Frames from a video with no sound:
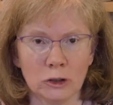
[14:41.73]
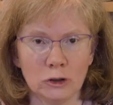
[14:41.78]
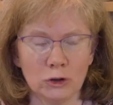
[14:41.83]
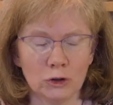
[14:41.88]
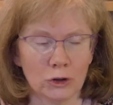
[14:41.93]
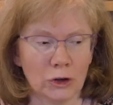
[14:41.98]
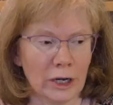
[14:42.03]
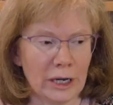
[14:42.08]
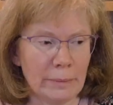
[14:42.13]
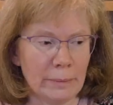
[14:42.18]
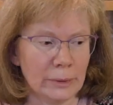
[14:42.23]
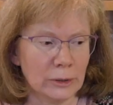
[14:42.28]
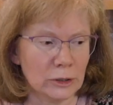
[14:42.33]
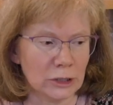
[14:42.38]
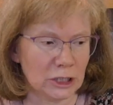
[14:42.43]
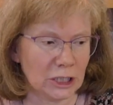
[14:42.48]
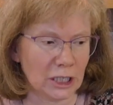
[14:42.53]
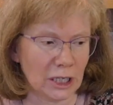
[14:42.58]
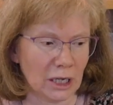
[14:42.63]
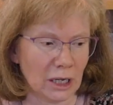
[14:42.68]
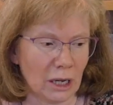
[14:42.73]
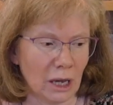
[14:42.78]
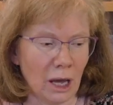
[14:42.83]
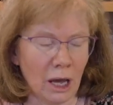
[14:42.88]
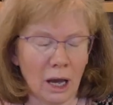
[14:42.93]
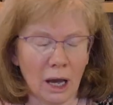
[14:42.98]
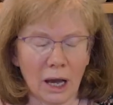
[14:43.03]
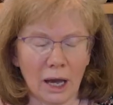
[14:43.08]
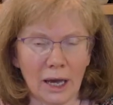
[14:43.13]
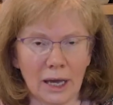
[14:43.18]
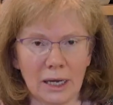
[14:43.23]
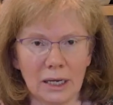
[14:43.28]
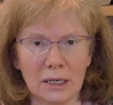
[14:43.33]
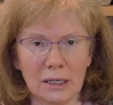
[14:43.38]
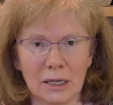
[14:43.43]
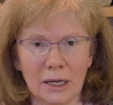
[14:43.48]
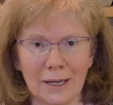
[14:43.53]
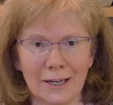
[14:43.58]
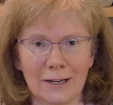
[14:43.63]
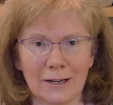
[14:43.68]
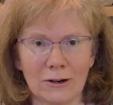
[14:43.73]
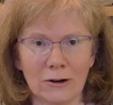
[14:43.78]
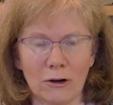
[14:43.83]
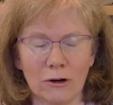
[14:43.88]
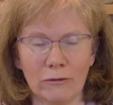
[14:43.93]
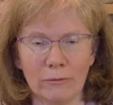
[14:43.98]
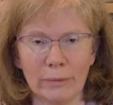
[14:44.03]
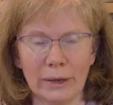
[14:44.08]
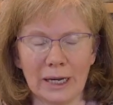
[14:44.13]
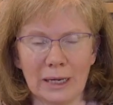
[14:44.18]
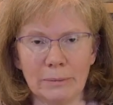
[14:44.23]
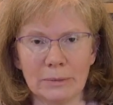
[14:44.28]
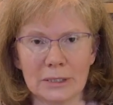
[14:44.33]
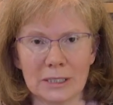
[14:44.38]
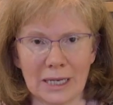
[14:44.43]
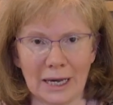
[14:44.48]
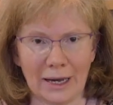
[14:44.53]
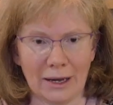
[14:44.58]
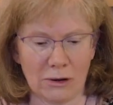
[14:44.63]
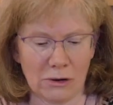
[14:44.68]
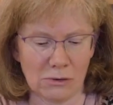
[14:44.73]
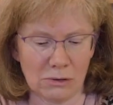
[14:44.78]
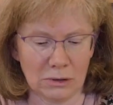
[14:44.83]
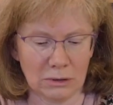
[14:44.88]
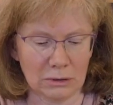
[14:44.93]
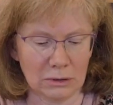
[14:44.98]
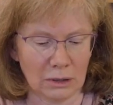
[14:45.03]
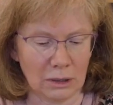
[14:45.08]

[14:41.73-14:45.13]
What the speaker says: try putting a layer of paper towel